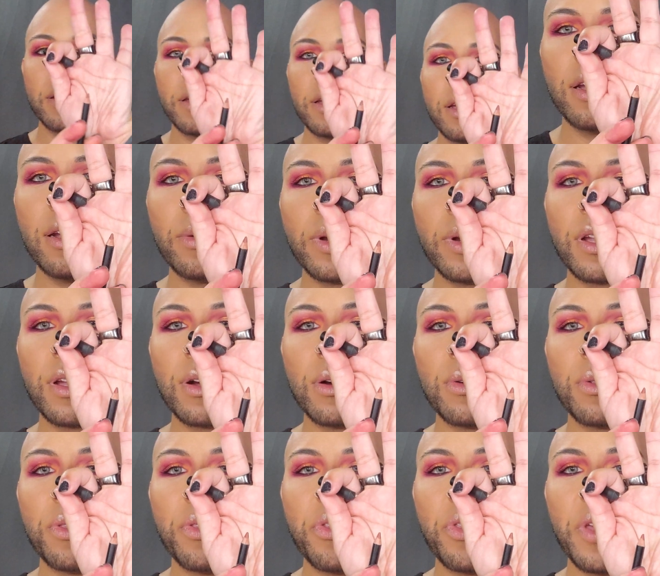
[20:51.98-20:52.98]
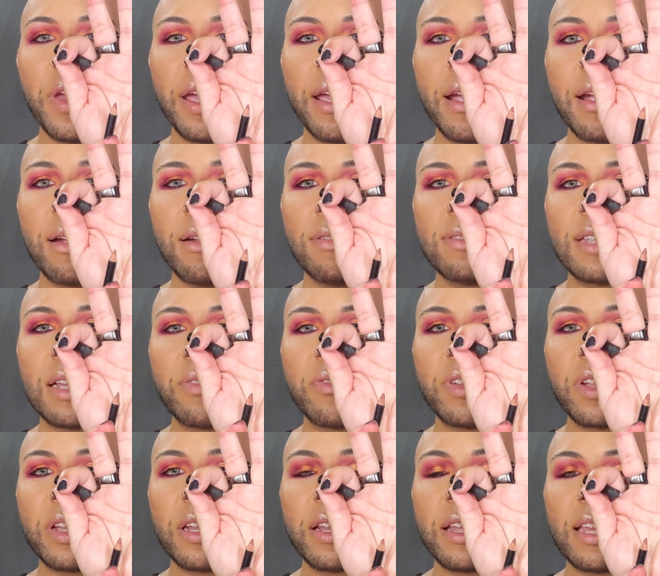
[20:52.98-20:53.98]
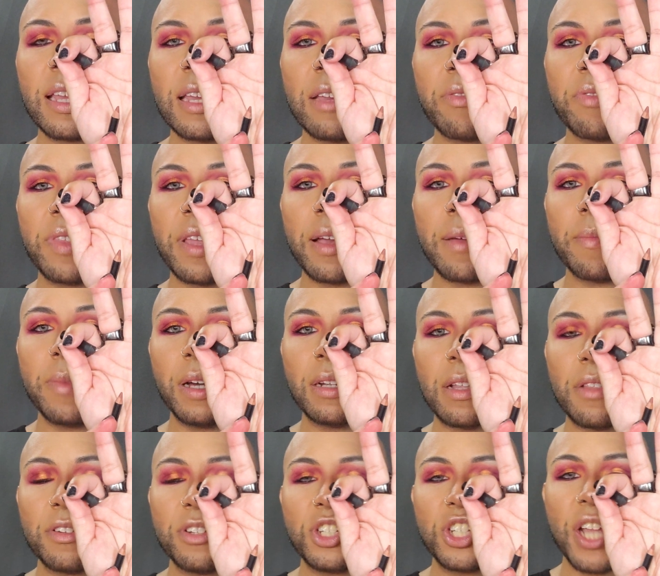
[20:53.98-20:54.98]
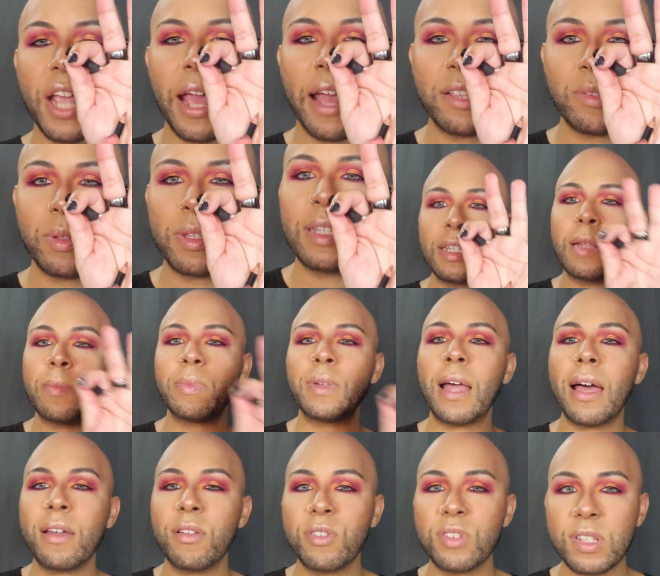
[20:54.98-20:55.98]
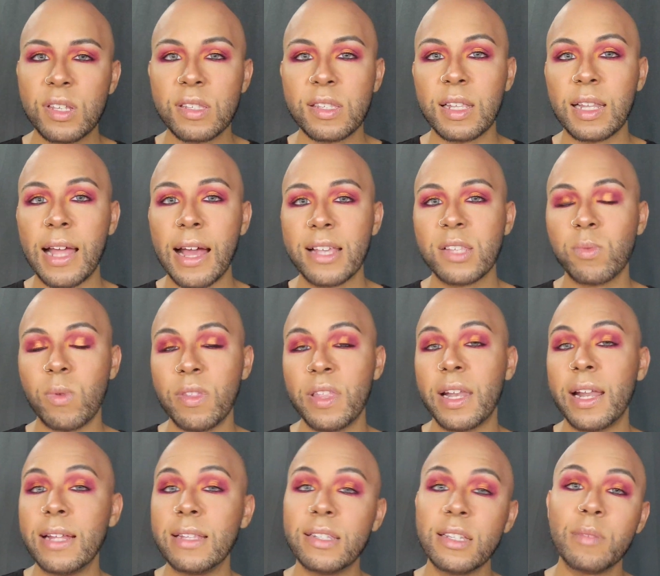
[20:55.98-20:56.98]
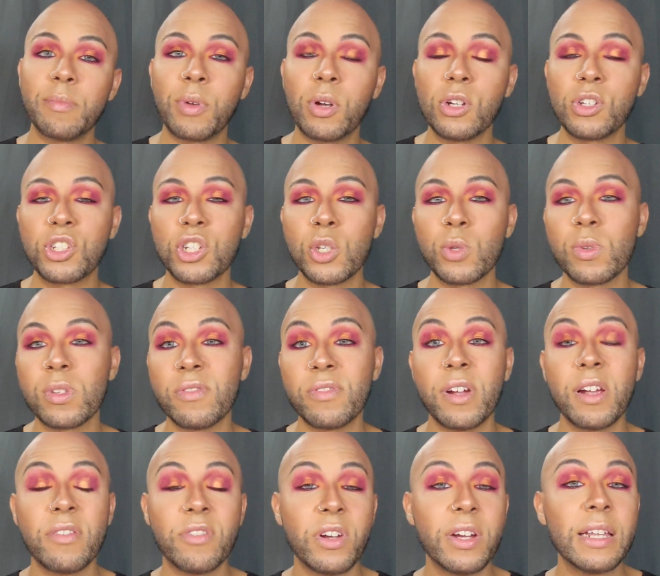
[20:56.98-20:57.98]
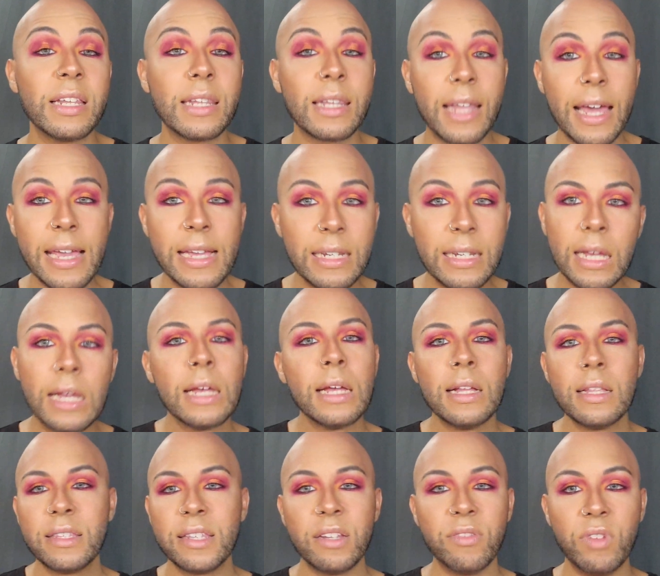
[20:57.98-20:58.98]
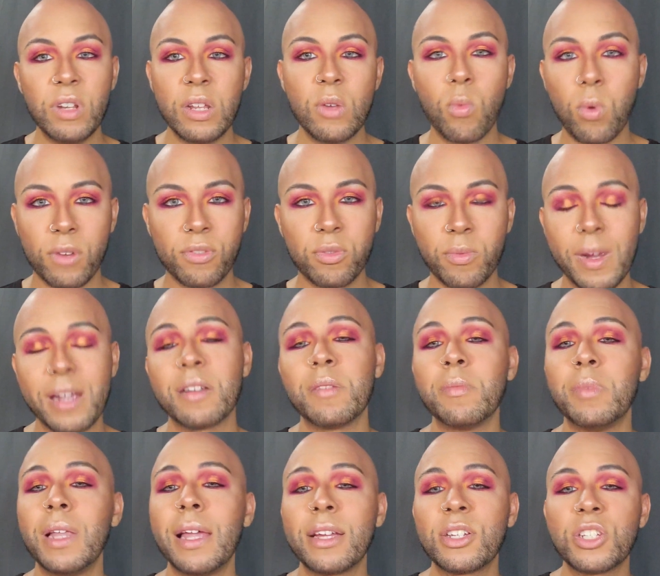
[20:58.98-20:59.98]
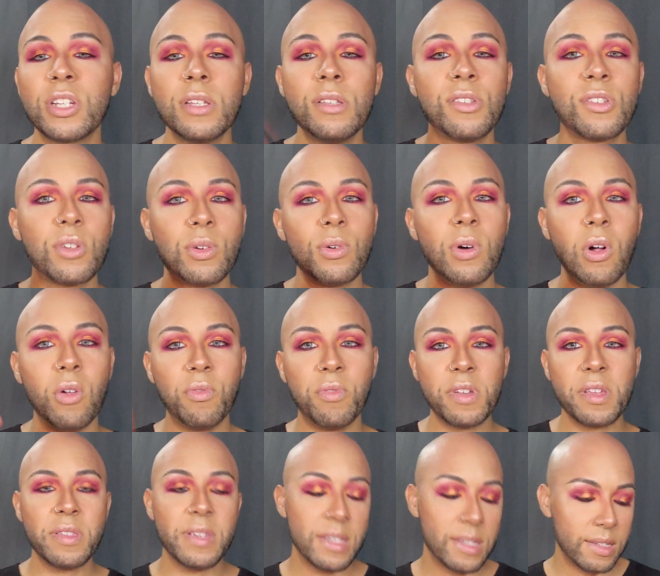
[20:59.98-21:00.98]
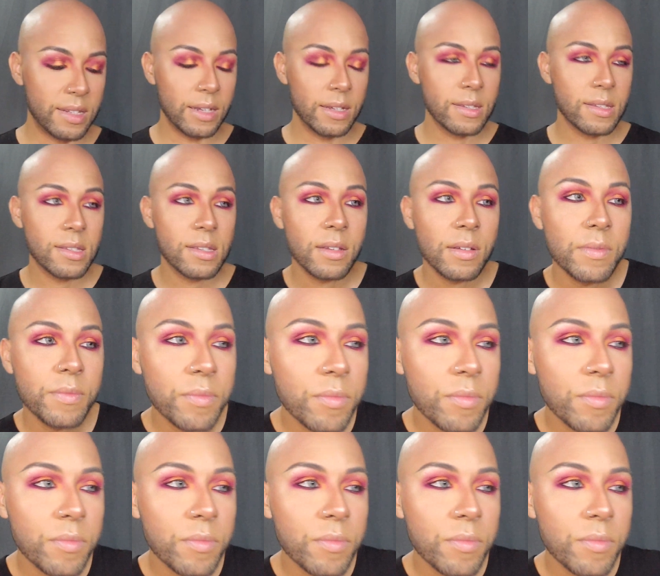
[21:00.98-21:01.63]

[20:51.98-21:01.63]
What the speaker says: Here we go there. Definitely going to give them another chance with the lip liners because the last one that I did purchase was very, very light. Didn't really work for my complexion, so hopefully this does.